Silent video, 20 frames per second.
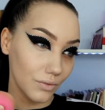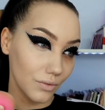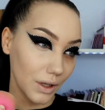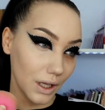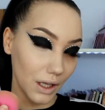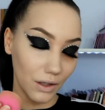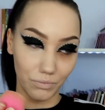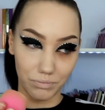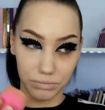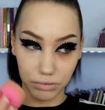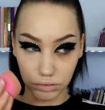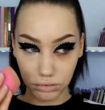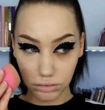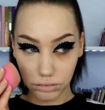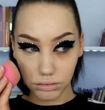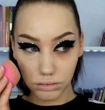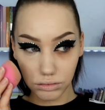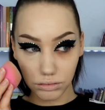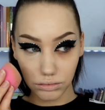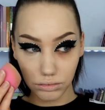
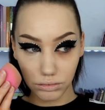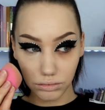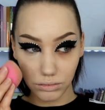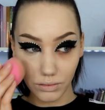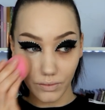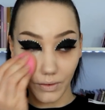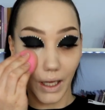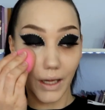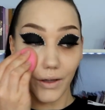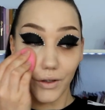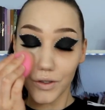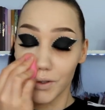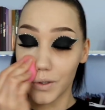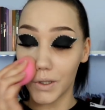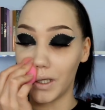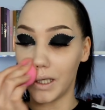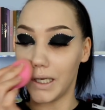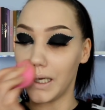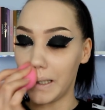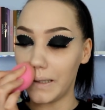That looks
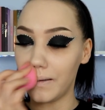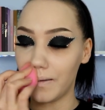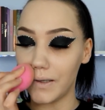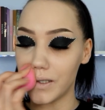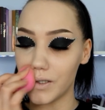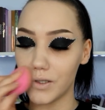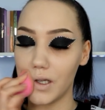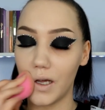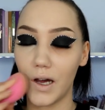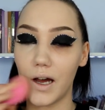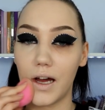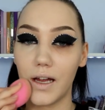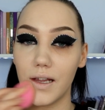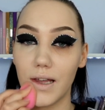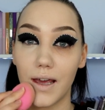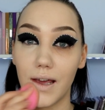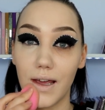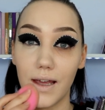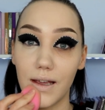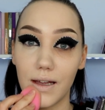really nice, actually. I
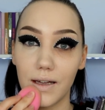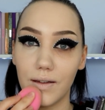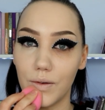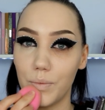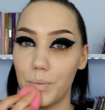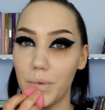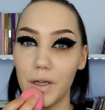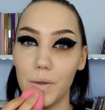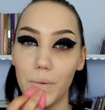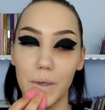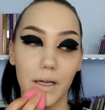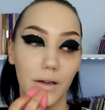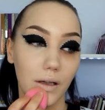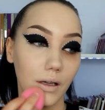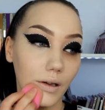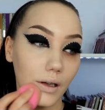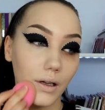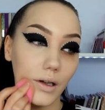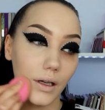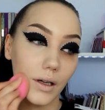hate, by the way,
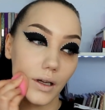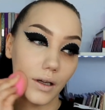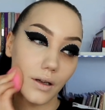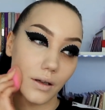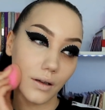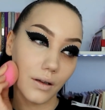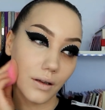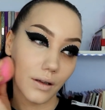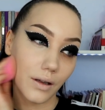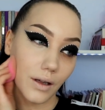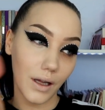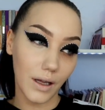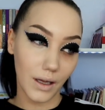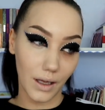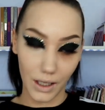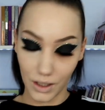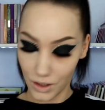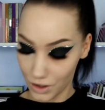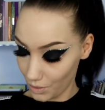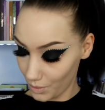in
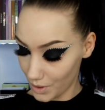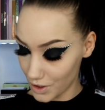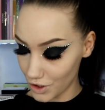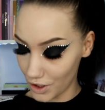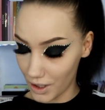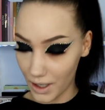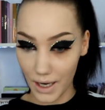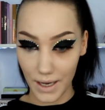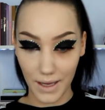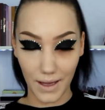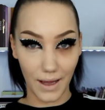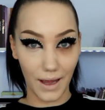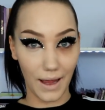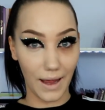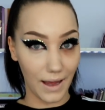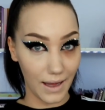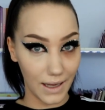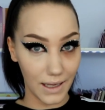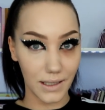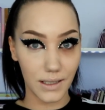case you're wondering, I
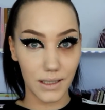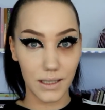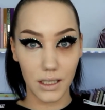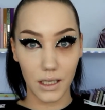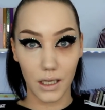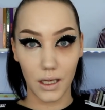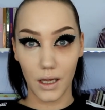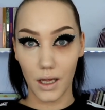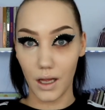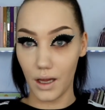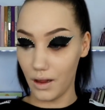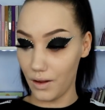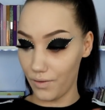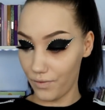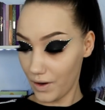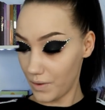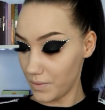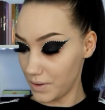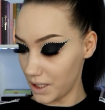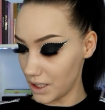hate the
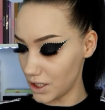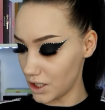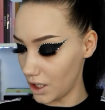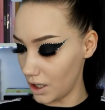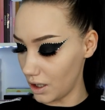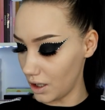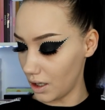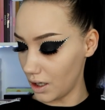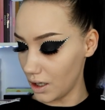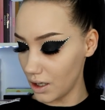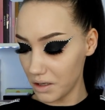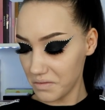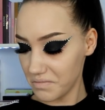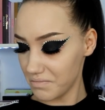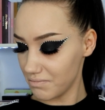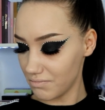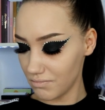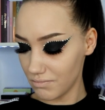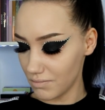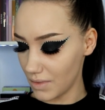foundation.
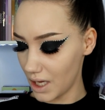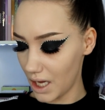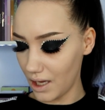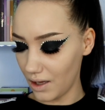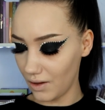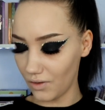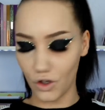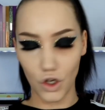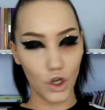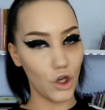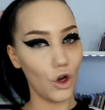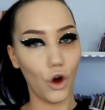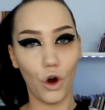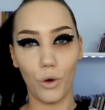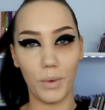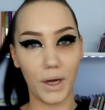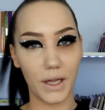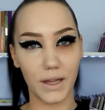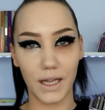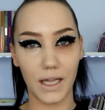It is not
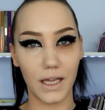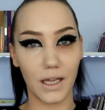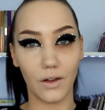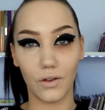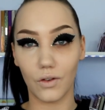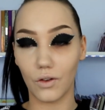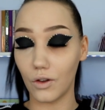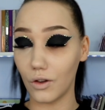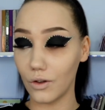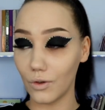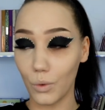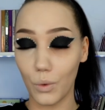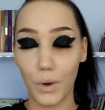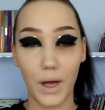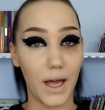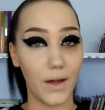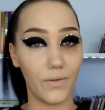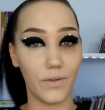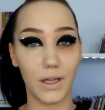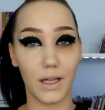my thing. It's so
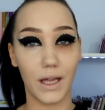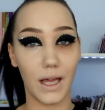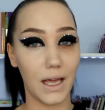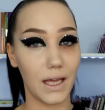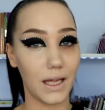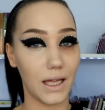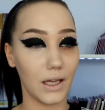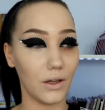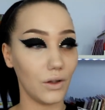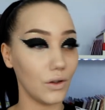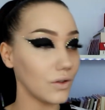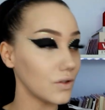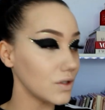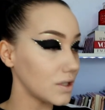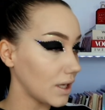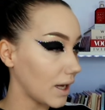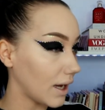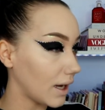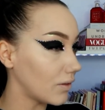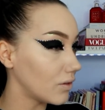heavy and cakey. It looks
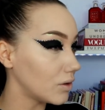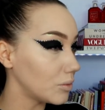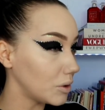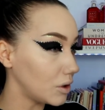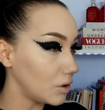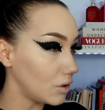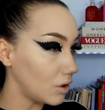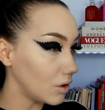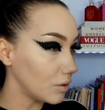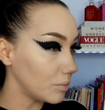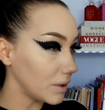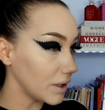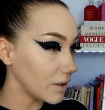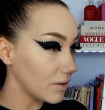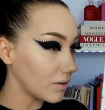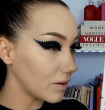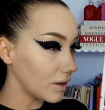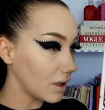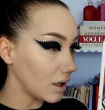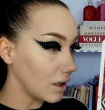terrible on my
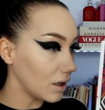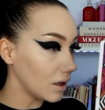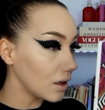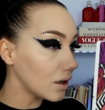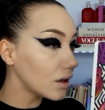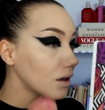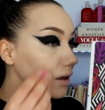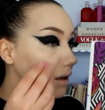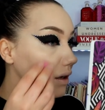skin.